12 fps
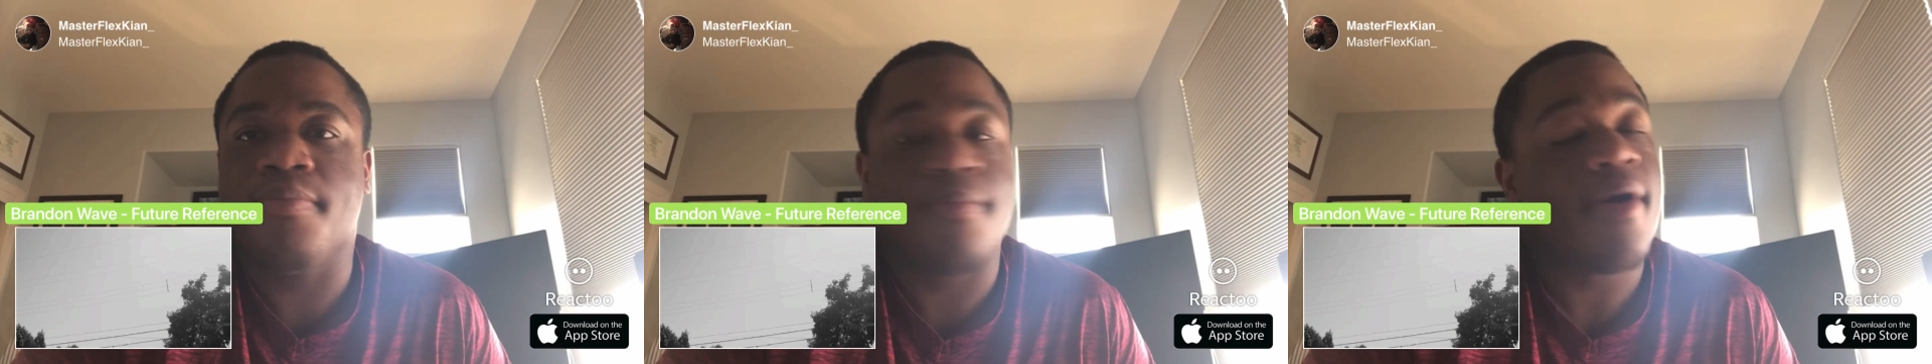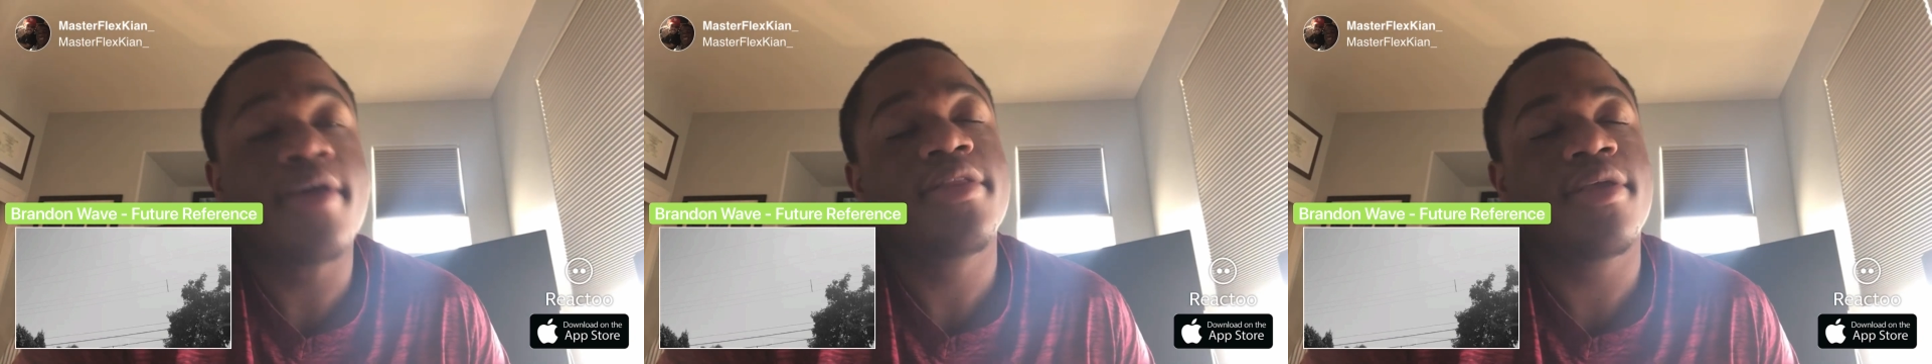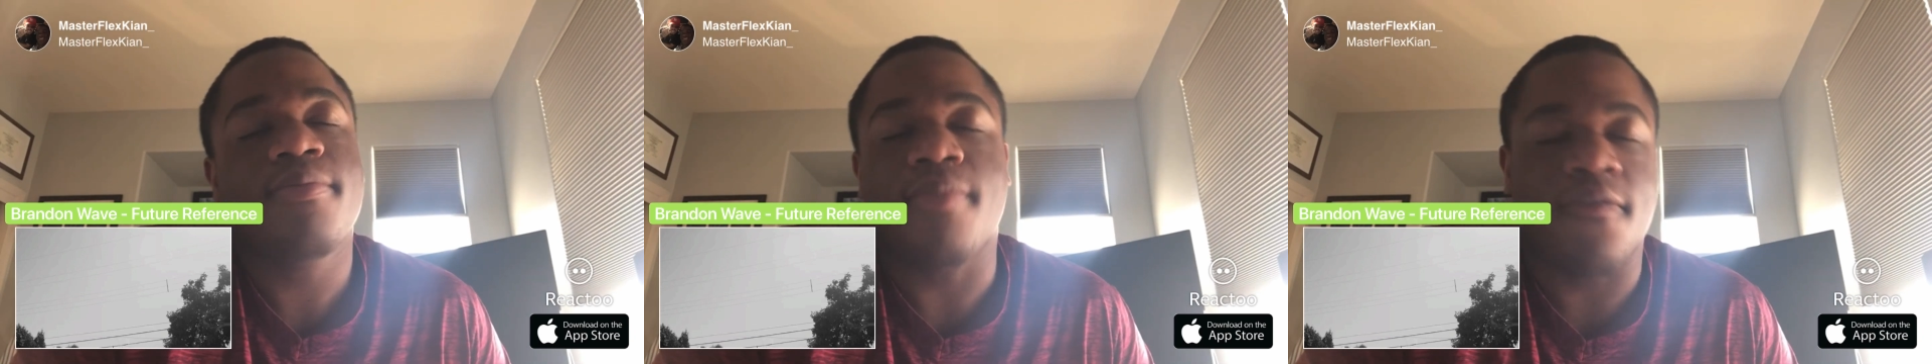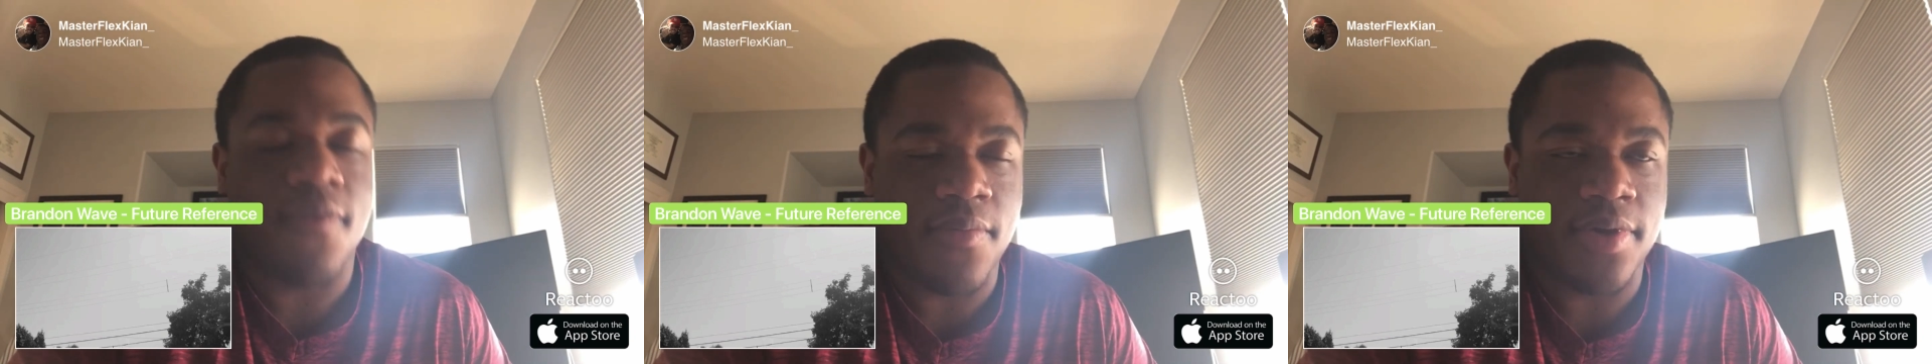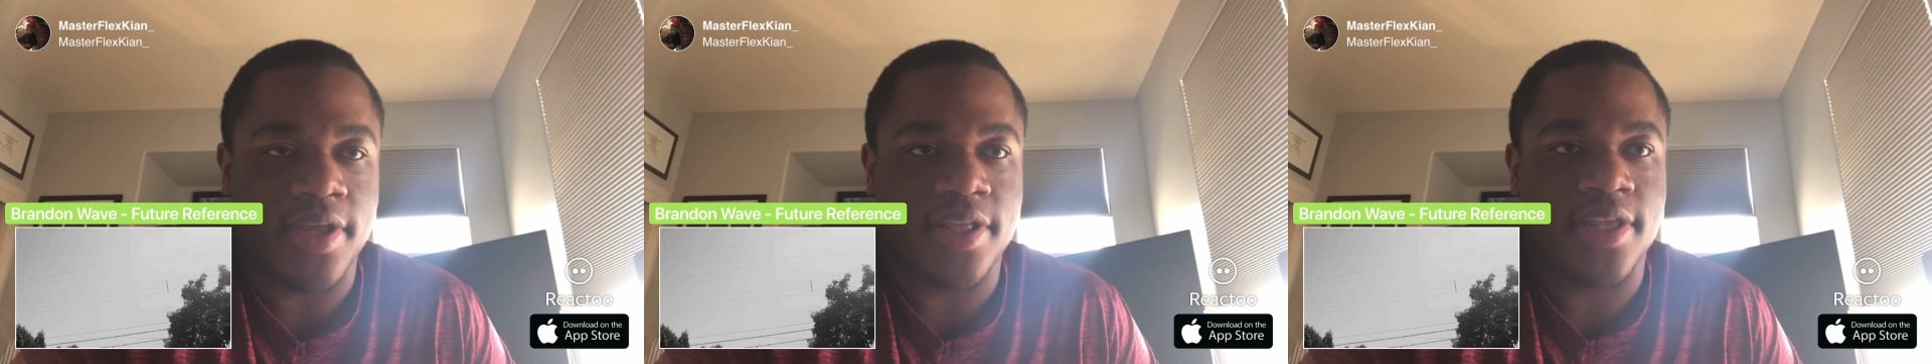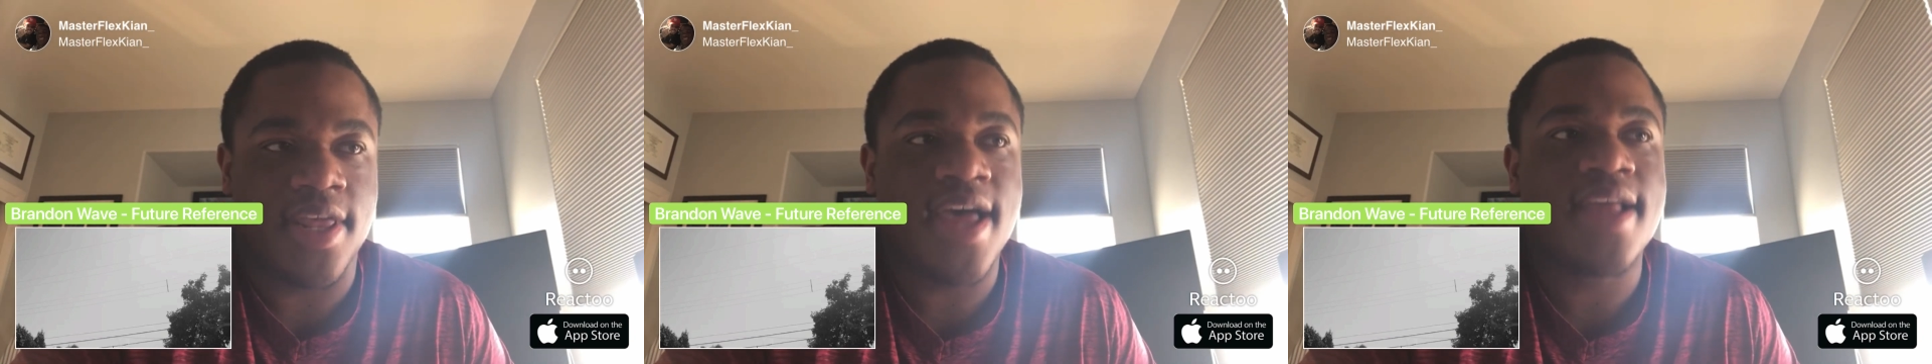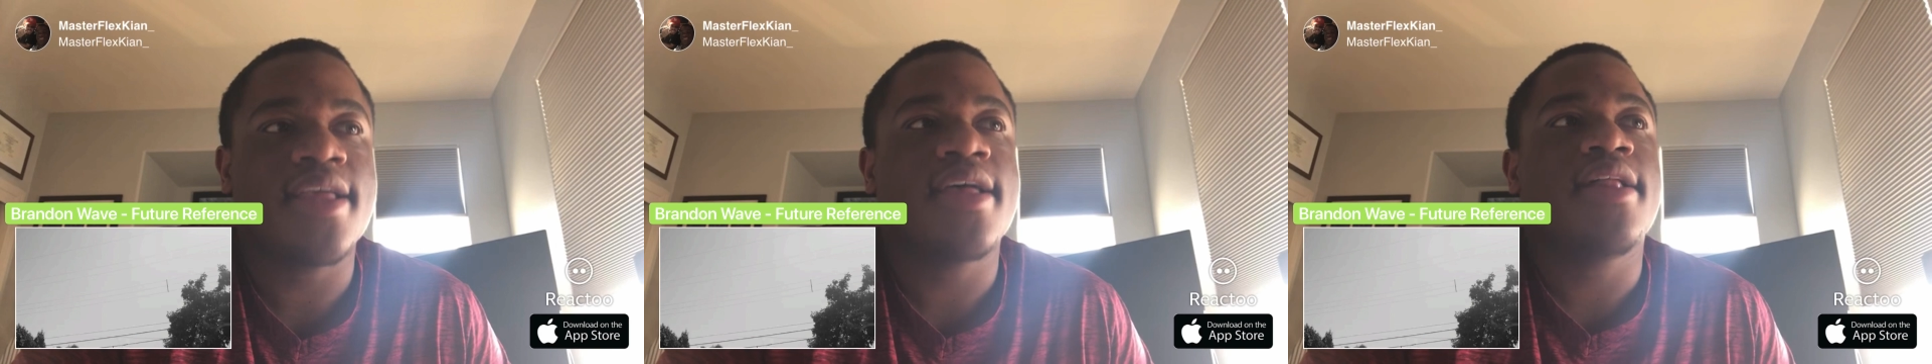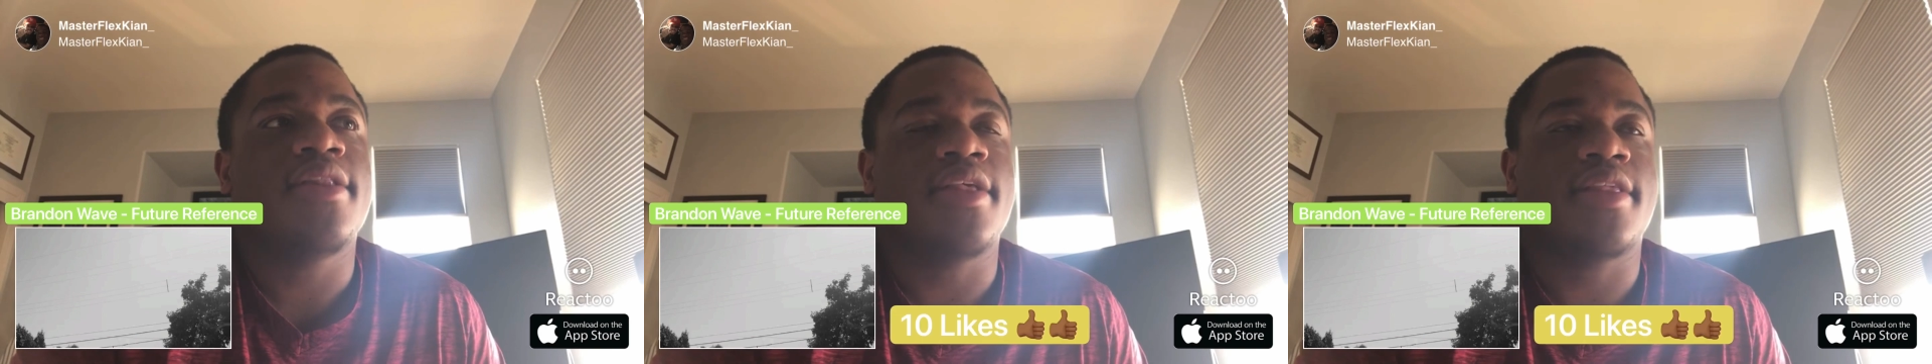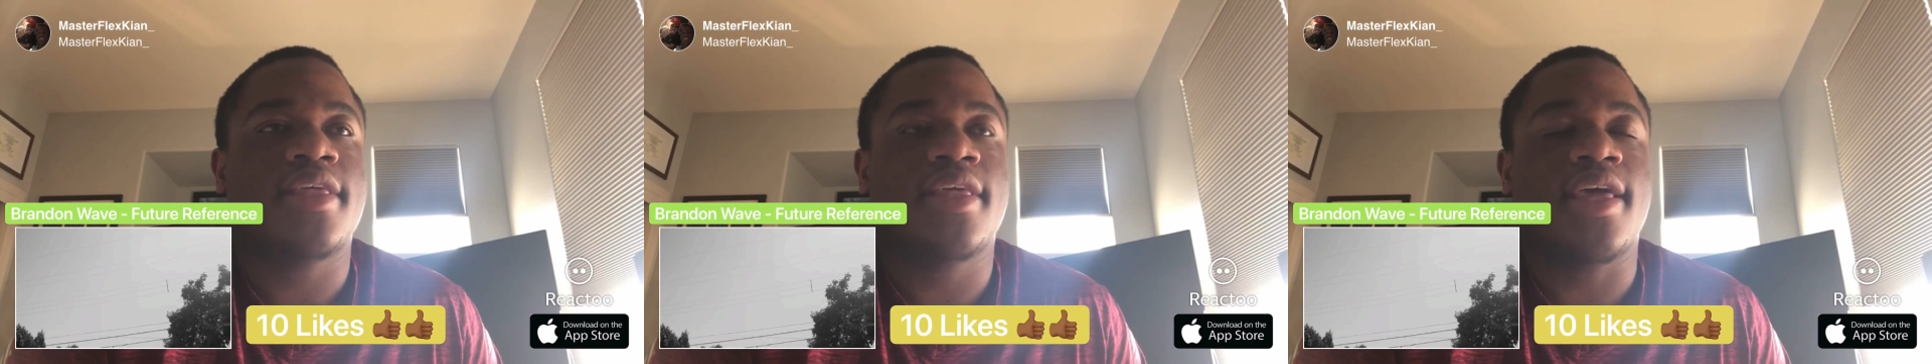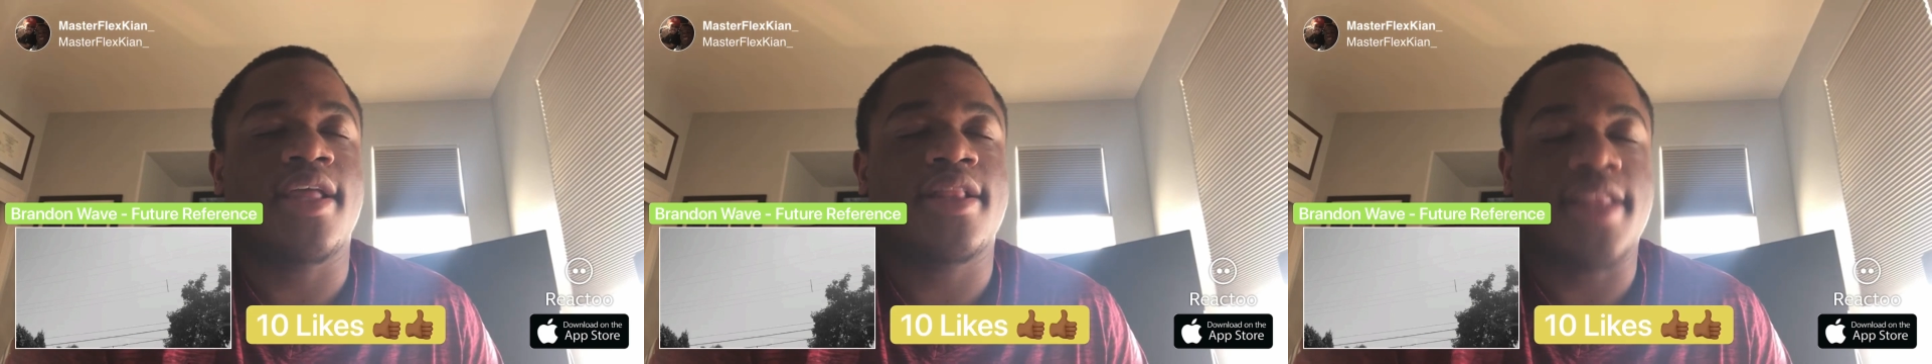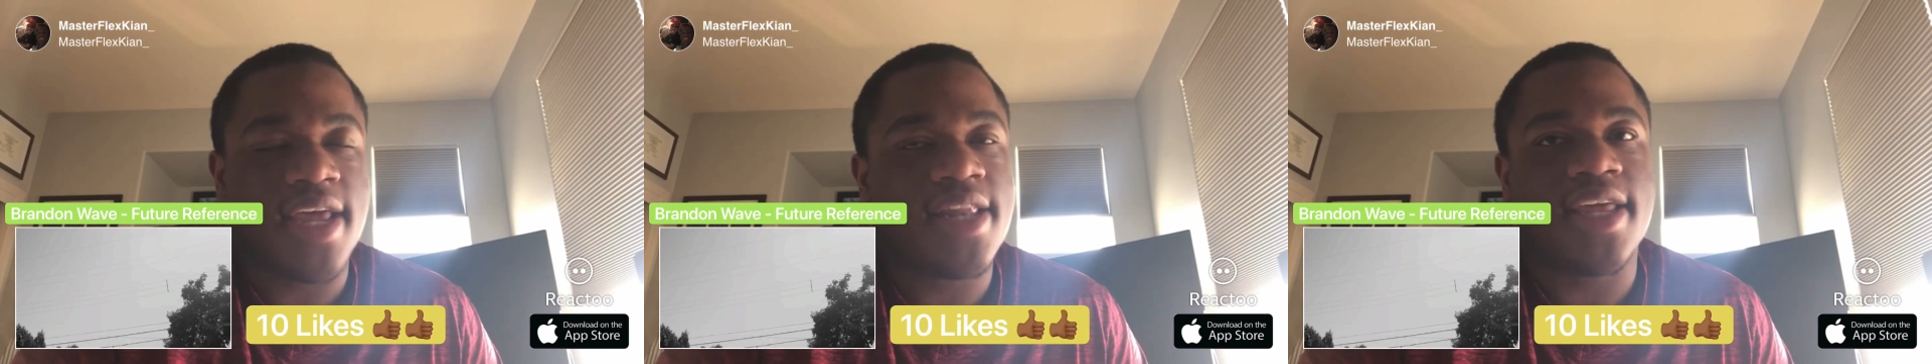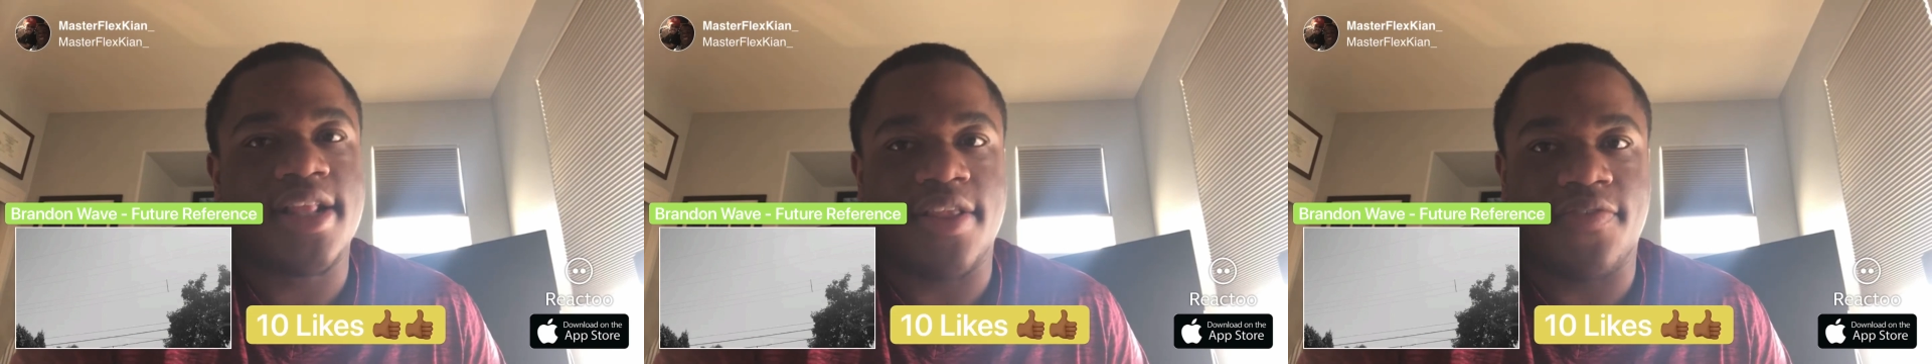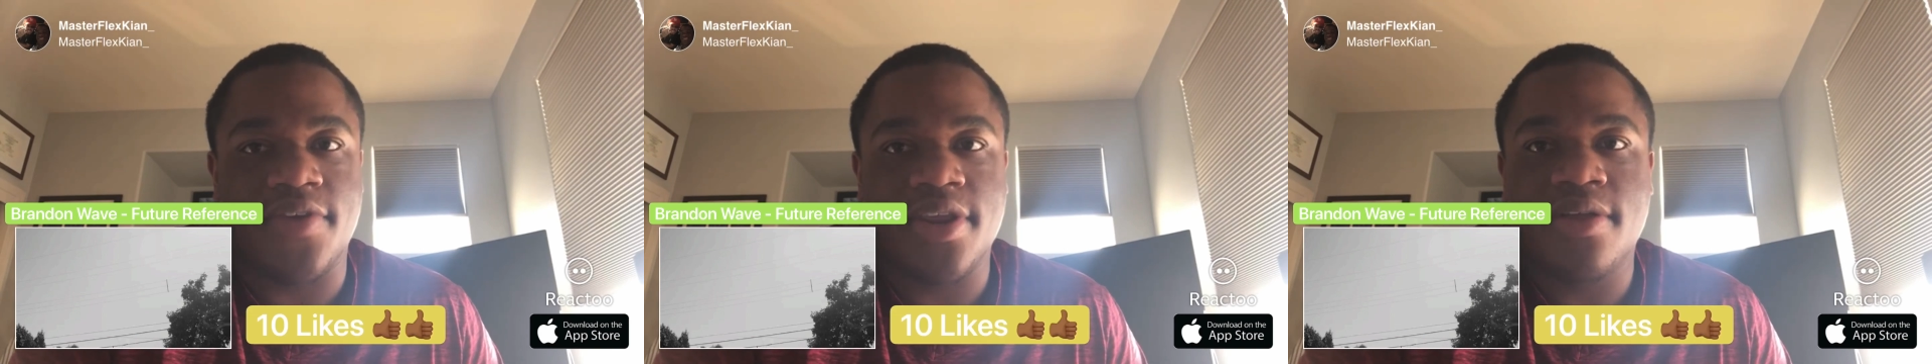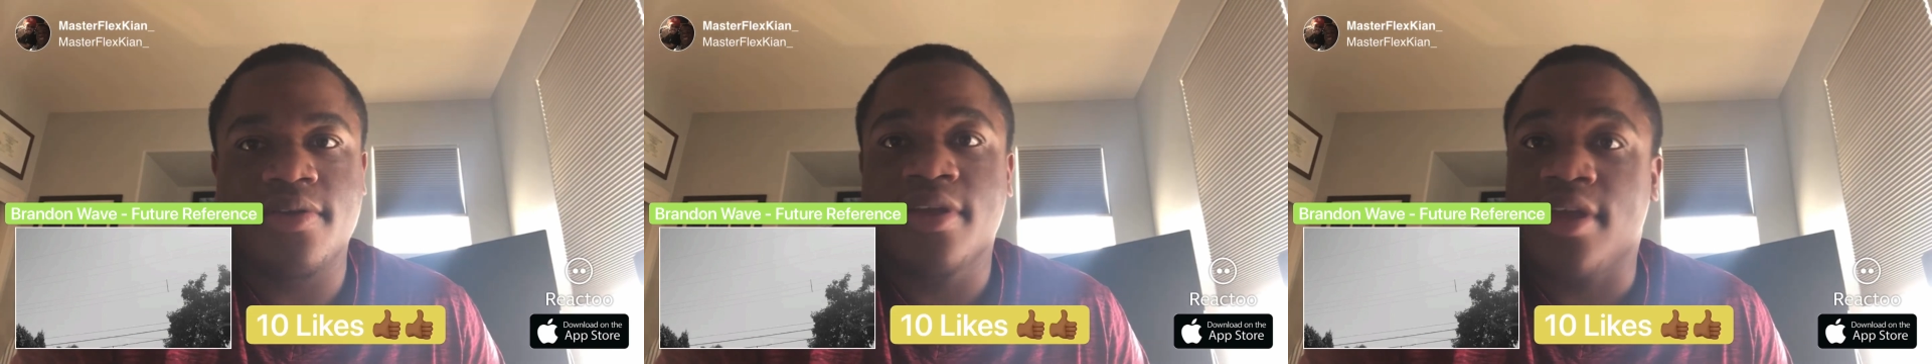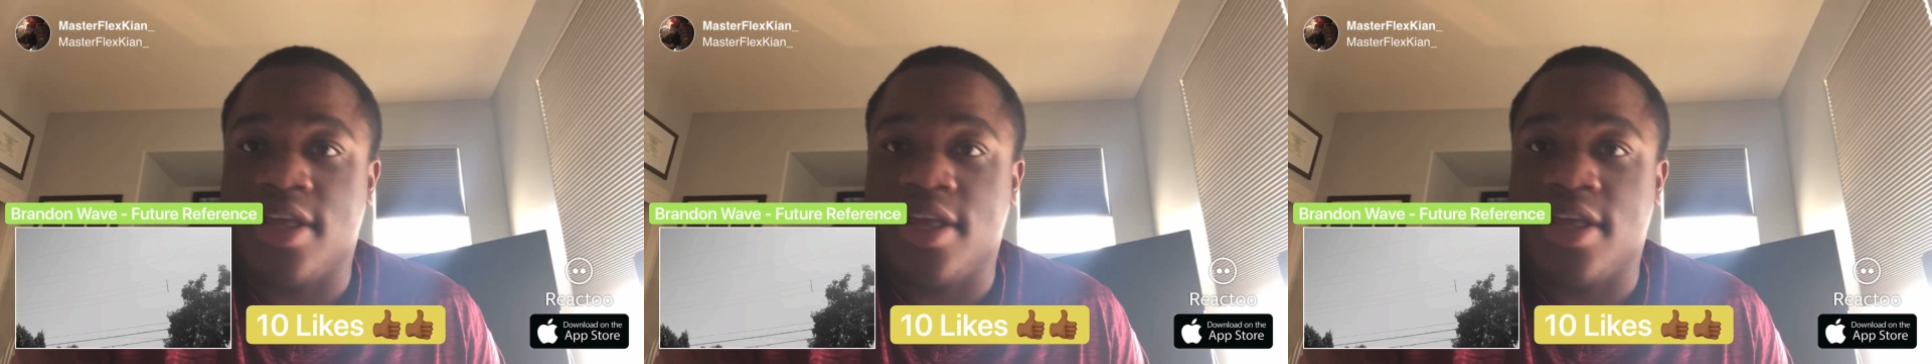But before we get into that, let's get 10 likes to this video.